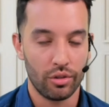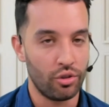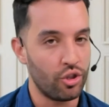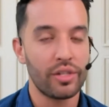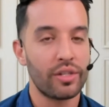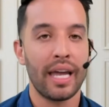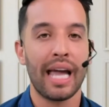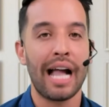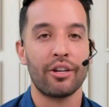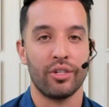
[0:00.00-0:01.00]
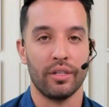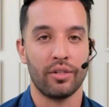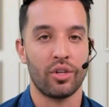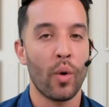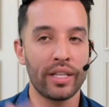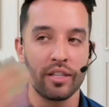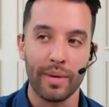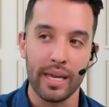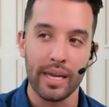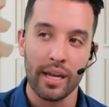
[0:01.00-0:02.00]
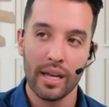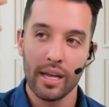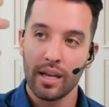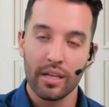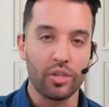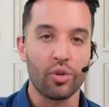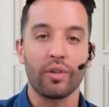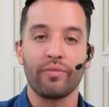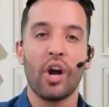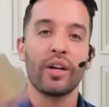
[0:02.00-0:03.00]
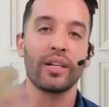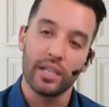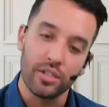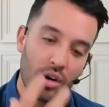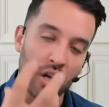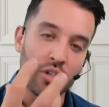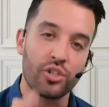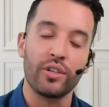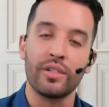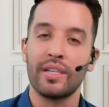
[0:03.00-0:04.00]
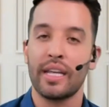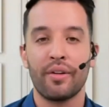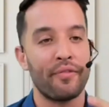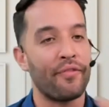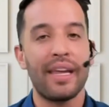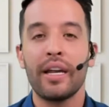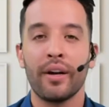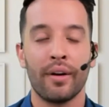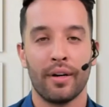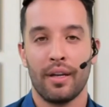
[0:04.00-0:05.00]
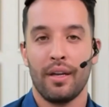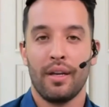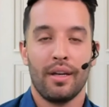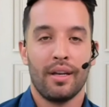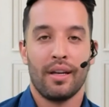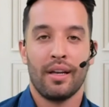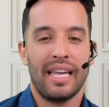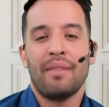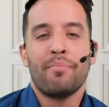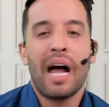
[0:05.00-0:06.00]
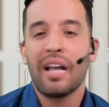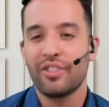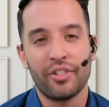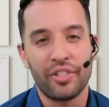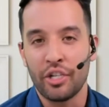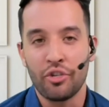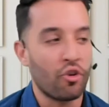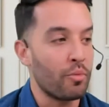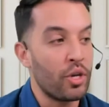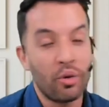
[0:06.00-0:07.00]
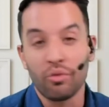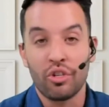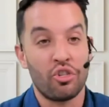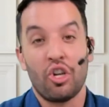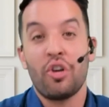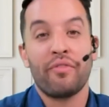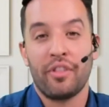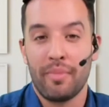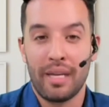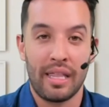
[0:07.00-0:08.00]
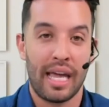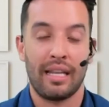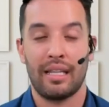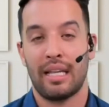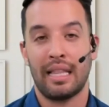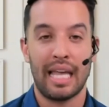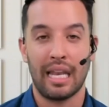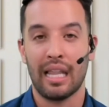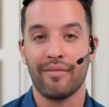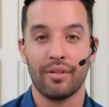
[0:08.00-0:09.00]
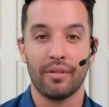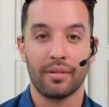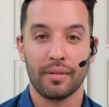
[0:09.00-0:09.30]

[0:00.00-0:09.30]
Just take action. There's going to be sort of darkness or uncertainty or fear, imposter syndrome. You don't deserve to be that at that level.